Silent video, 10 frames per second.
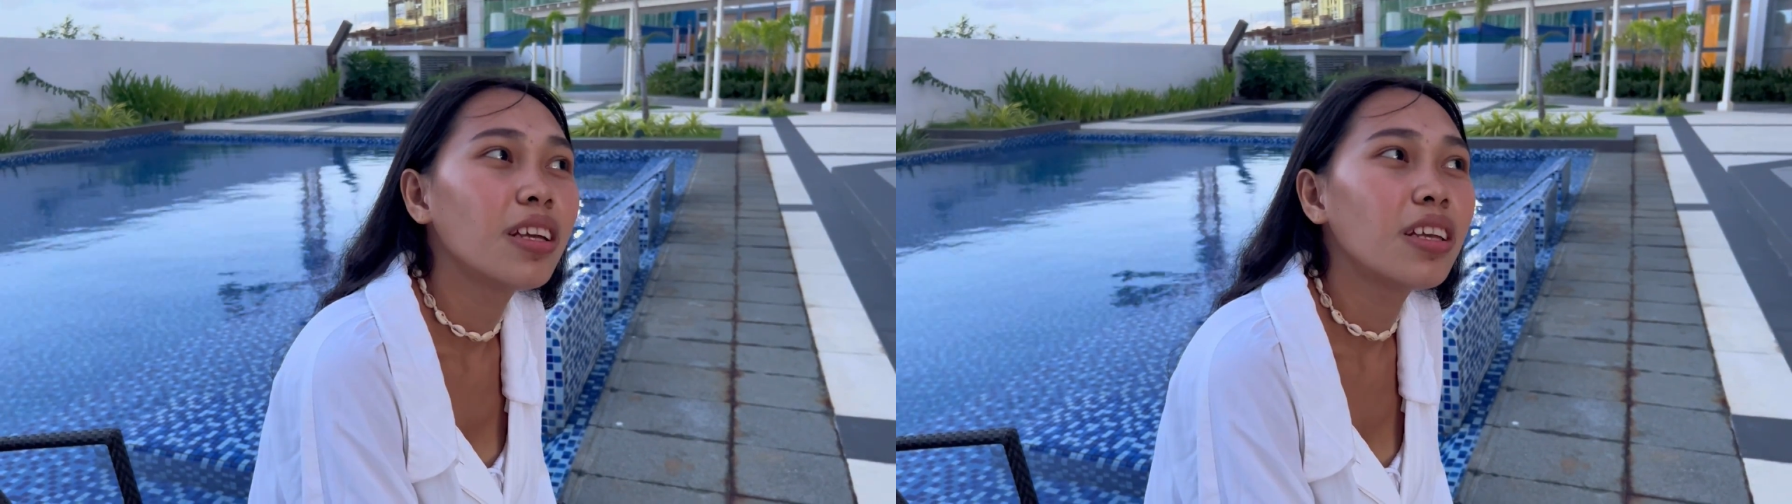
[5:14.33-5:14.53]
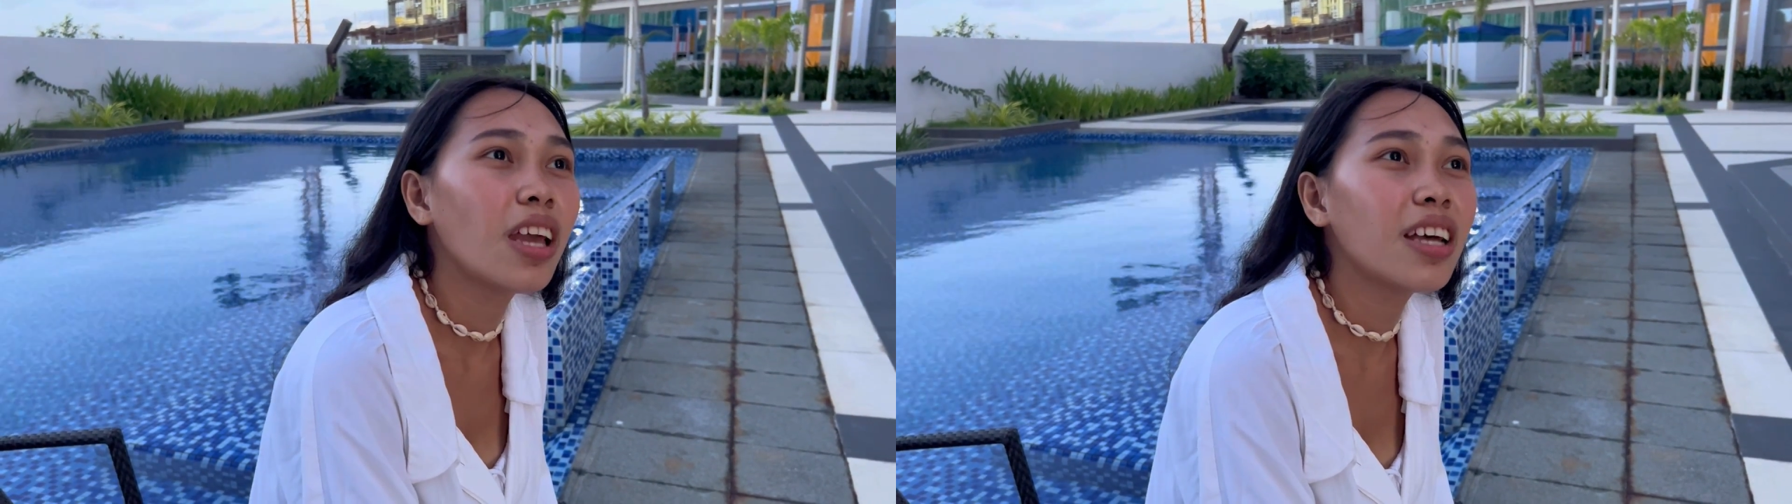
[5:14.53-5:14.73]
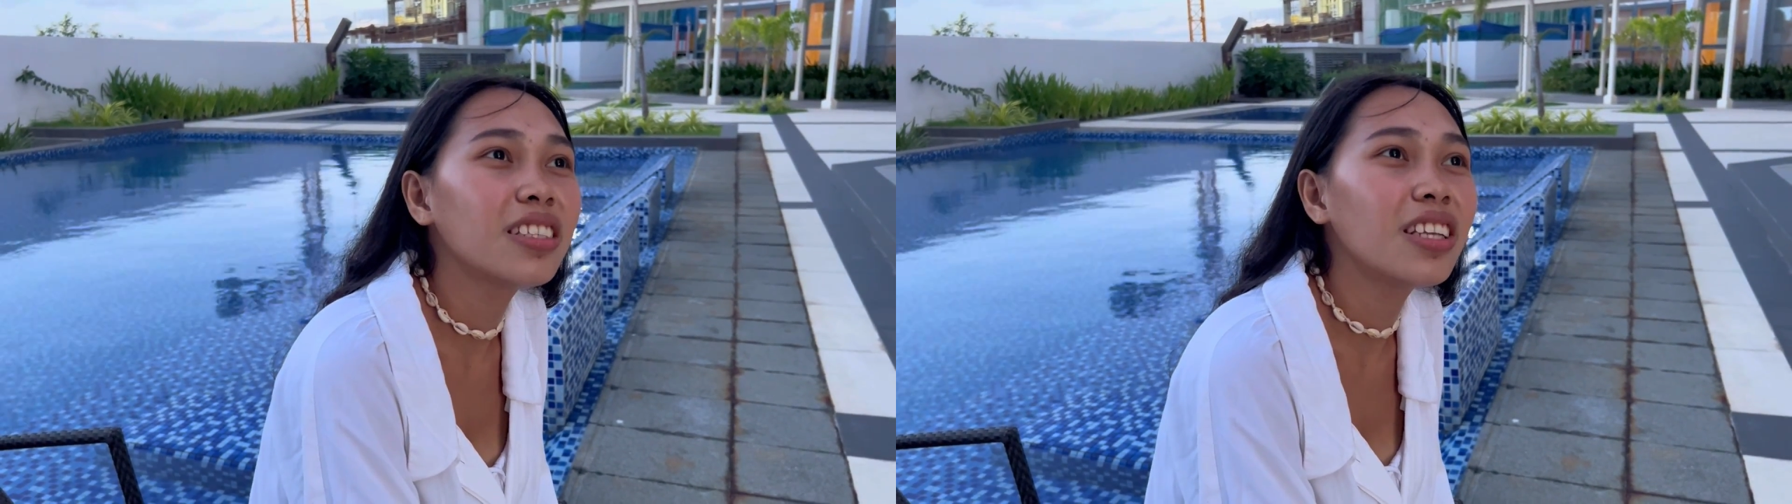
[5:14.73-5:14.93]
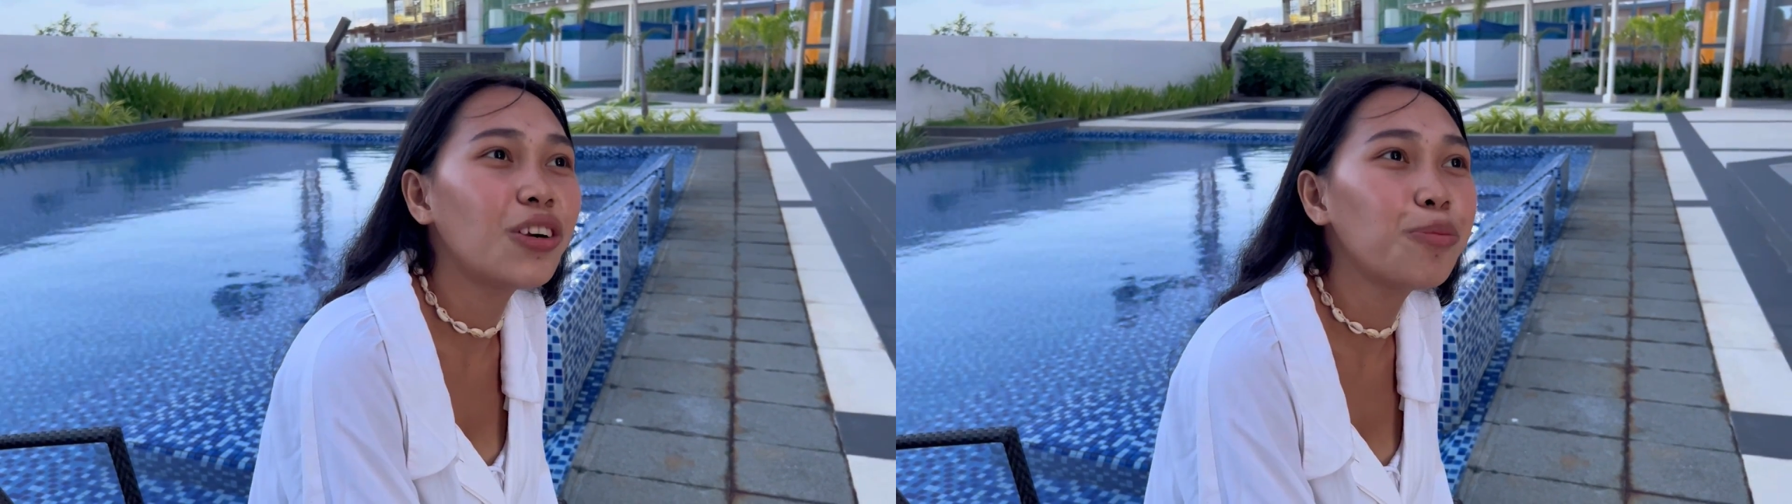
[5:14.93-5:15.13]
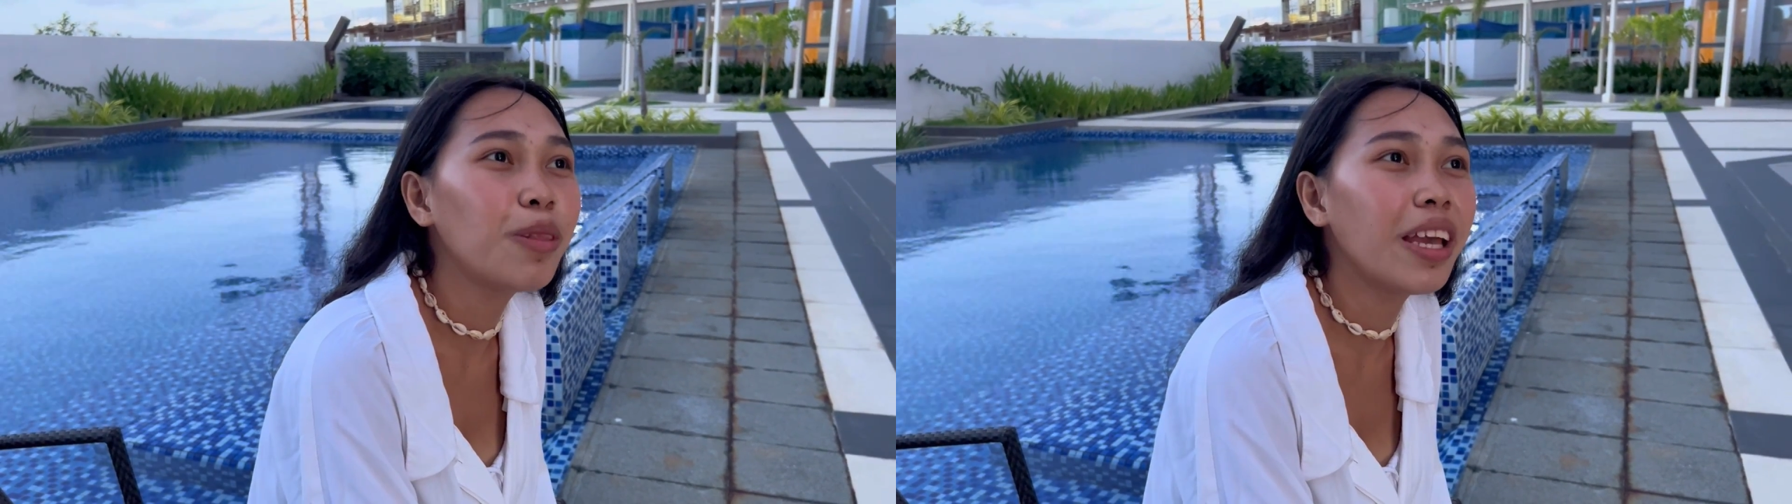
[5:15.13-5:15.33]
Yes, in
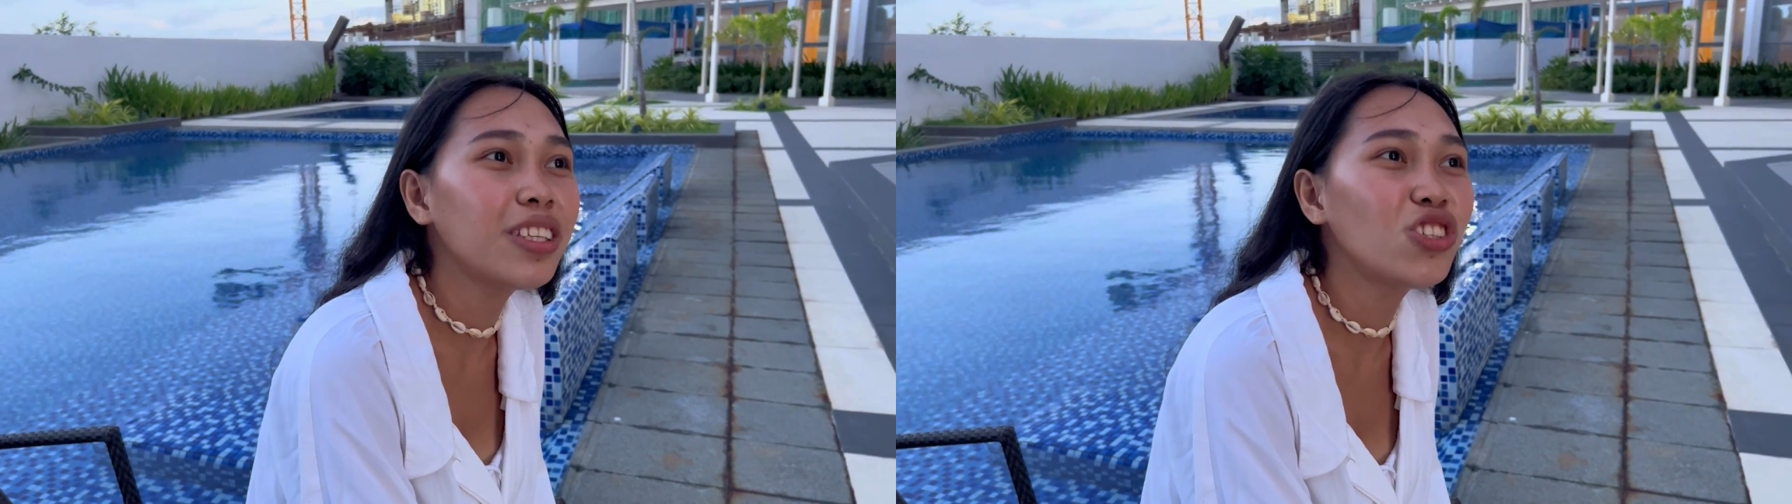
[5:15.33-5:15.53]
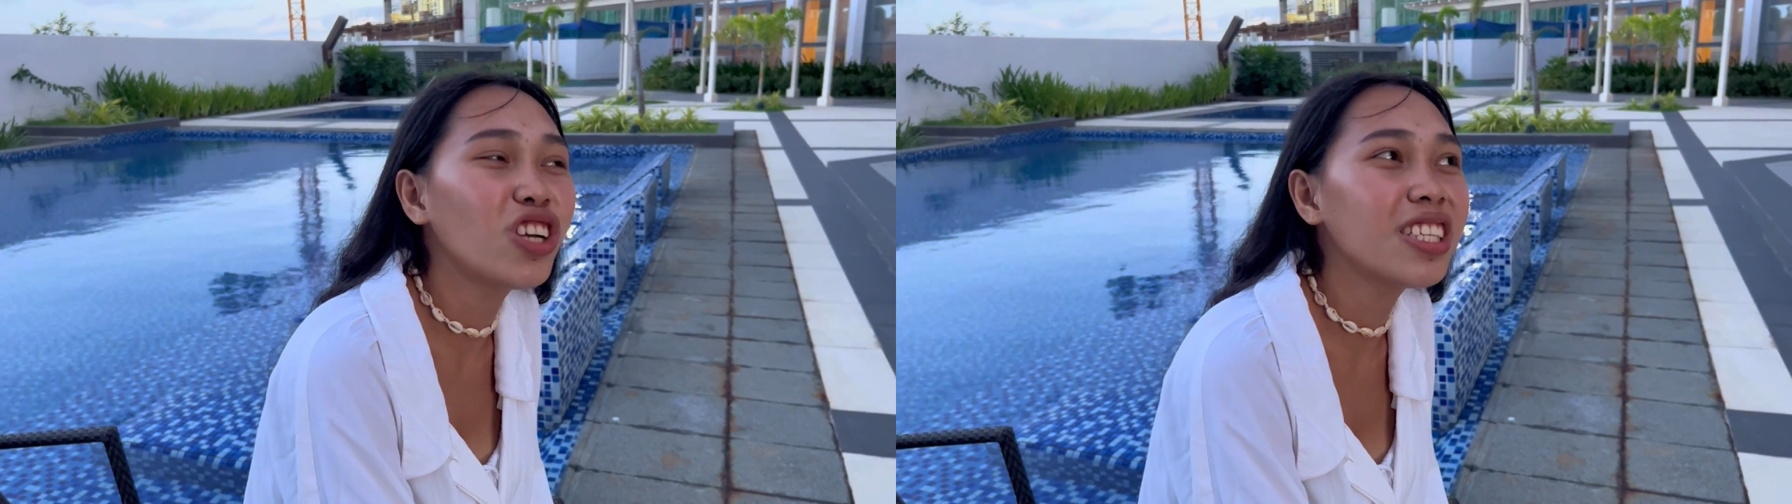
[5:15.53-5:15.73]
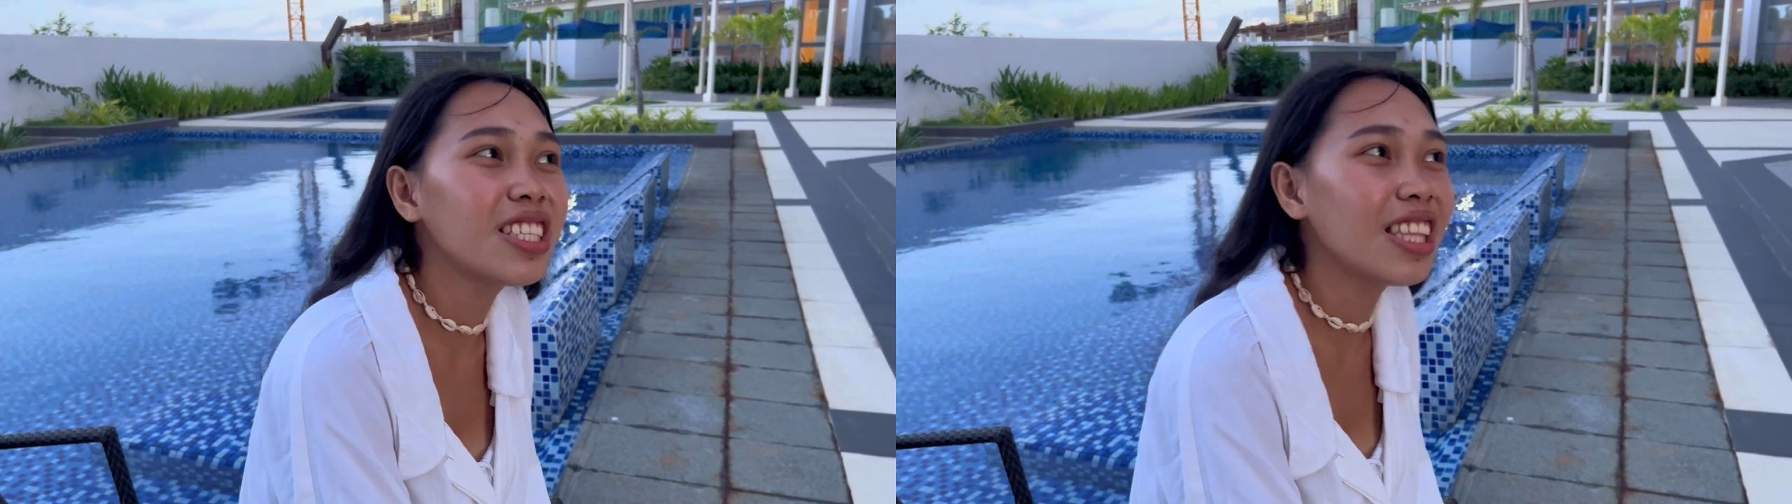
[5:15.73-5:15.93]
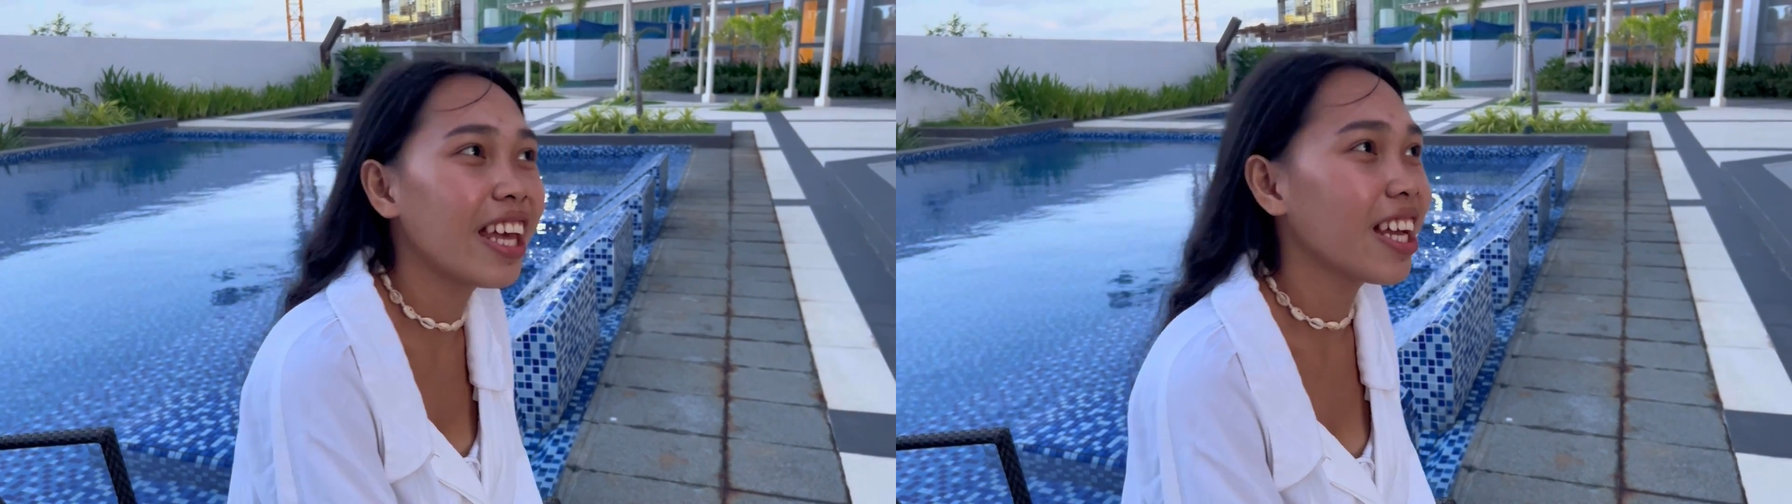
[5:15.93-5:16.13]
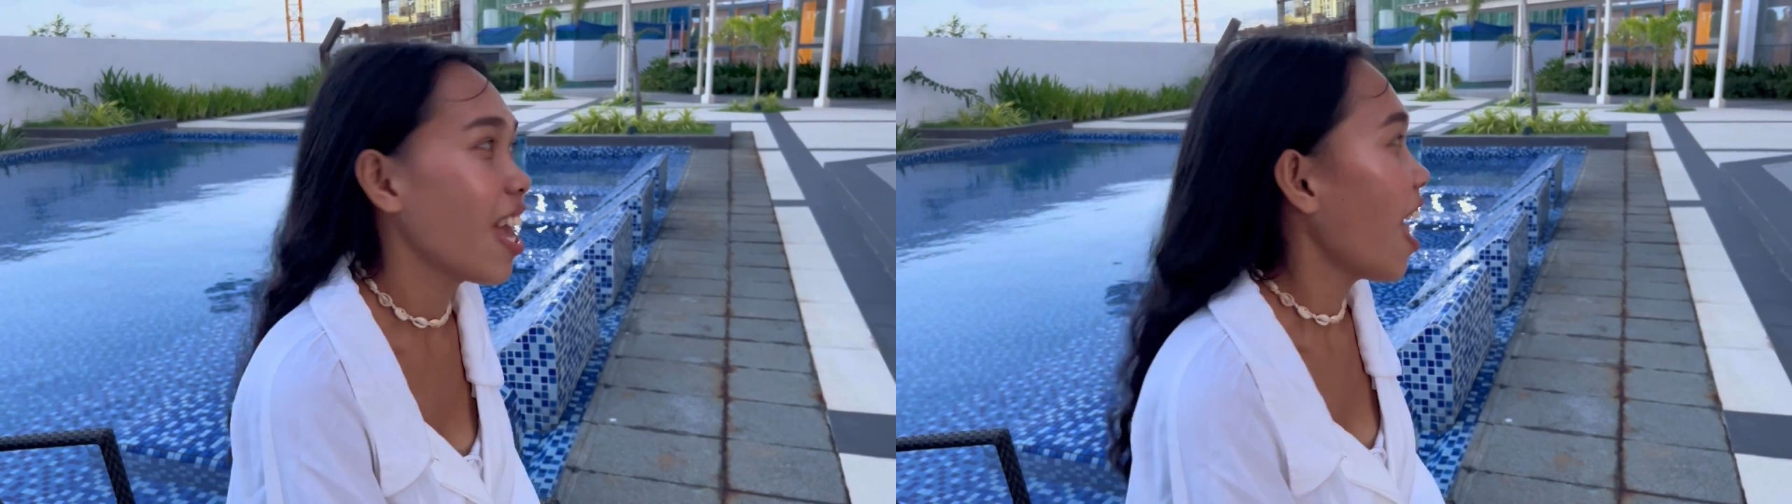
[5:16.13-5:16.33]
our place you can see like